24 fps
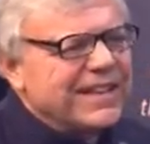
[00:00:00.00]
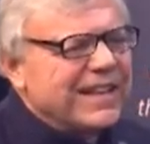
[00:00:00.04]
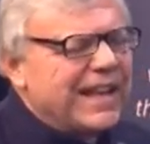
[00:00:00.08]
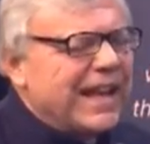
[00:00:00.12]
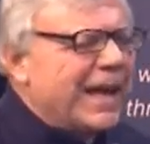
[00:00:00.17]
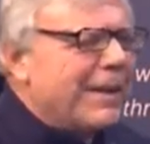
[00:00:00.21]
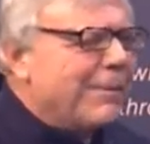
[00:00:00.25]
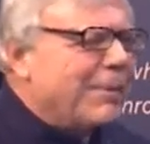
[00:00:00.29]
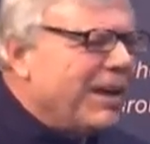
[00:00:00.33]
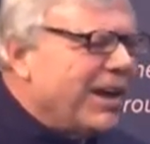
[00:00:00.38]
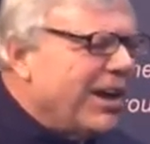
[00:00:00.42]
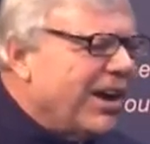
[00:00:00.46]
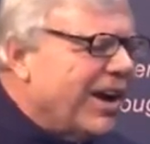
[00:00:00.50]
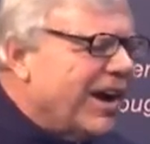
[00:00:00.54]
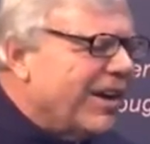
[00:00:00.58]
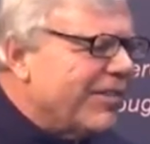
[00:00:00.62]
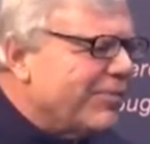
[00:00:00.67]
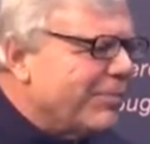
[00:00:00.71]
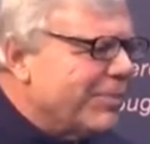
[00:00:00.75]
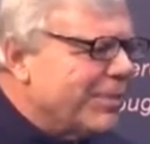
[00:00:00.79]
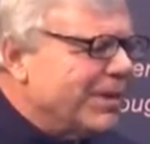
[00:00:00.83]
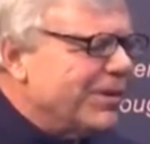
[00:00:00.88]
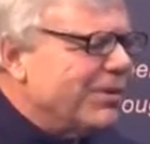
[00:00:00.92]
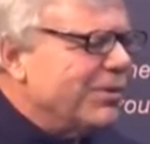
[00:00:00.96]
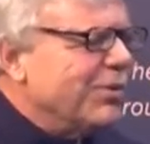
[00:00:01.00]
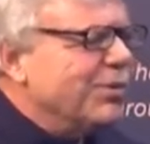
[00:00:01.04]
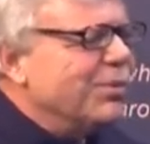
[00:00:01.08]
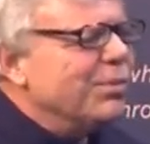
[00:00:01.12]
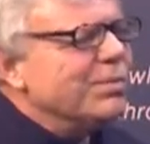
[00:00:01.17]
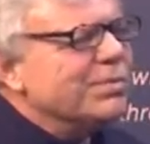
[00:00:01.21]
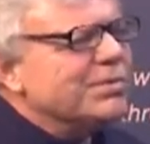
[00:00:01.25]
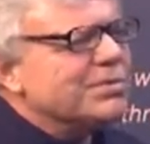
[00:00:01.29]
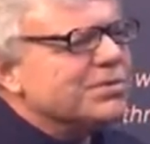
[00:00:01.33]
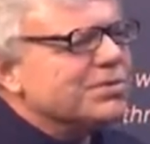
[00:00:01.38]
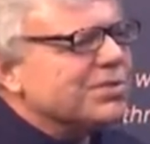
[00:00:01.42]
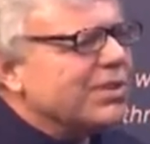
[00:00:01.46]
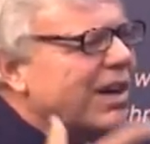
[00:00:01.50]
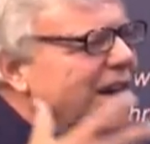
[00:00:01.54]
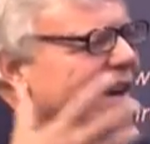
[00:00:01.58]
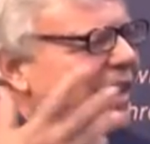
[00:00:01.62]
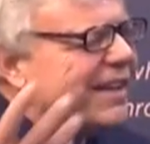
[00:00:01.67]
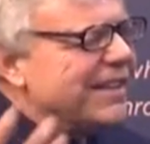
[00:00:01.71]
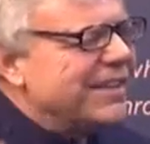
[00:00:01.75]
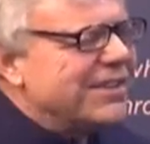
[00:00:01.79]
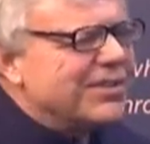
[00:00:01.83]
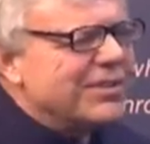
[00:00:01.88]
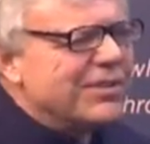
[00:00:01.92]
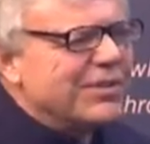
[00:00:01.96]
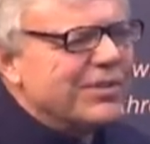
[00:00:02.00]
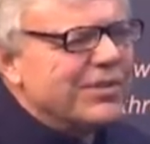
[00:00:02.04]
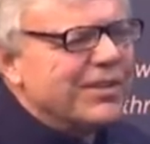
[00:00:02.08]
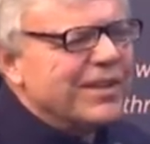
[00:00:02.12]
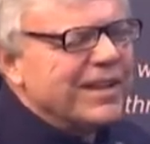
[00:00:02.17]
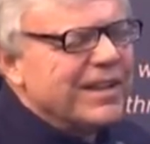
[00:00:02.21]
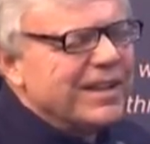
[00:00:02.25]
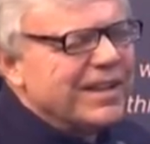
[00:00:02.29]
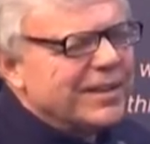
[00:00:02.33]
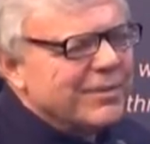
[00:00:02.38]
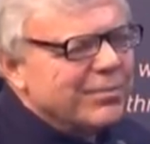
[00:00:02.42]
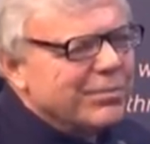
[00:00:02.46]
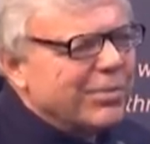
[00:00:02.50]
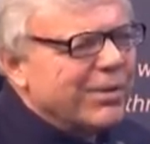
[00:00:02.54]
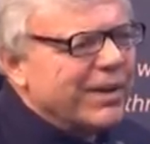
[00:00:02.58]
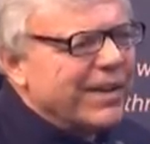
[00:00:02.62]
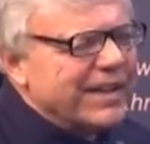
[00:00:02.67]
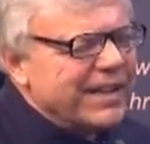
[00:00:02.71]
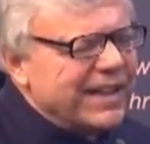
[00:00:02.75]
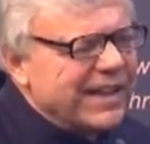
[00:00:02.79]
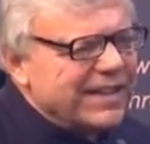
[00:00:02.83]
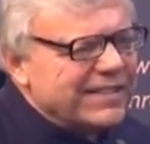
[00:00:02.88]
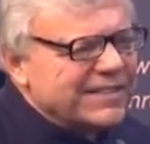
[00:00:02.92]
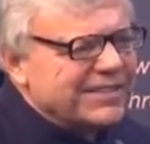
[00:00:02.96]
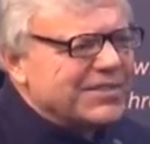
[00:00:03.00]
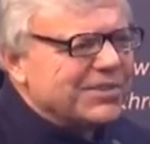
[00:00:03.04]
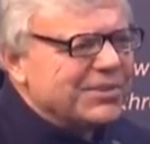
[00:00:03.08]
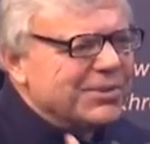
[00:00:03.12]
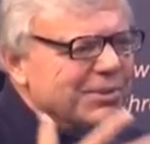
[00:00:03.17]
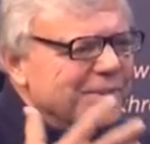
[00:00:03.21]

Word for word: Abbie Hoffman, who tried to bring that to.